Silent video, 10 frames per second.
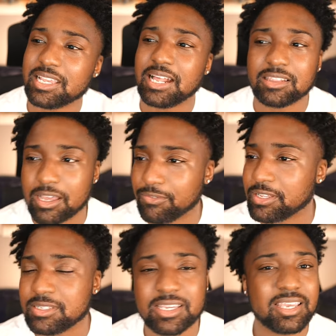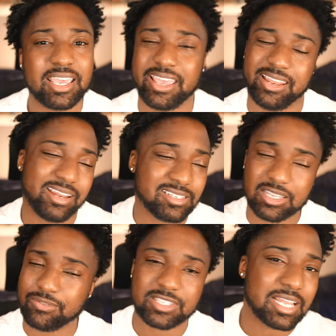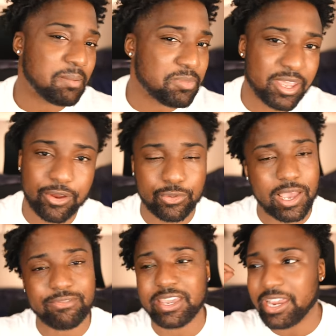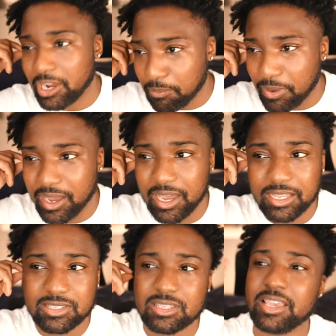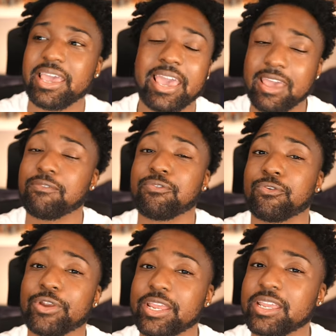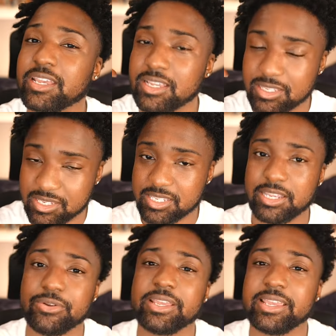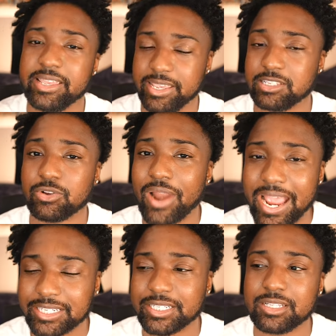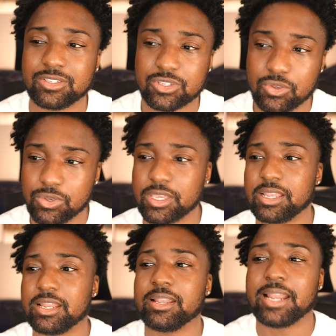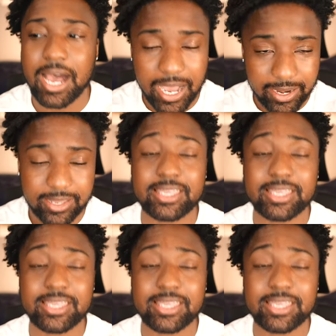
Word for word: and I love it. And it doesn't even stop there. You have your AirPods, hand free Siri interaction, so you can nod